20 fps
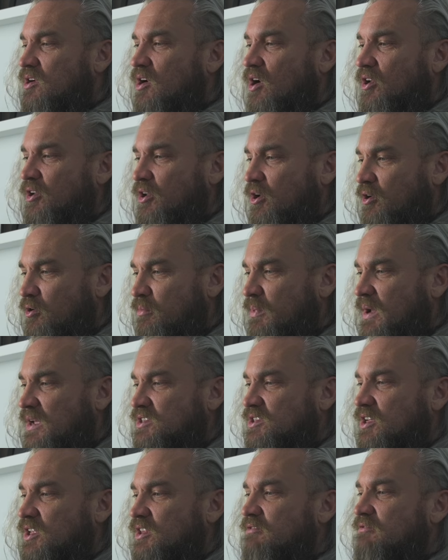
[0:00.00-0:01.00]
Cardona
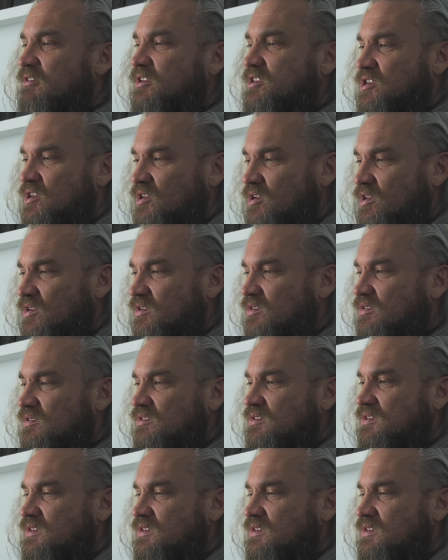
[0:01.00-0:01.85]
match and the return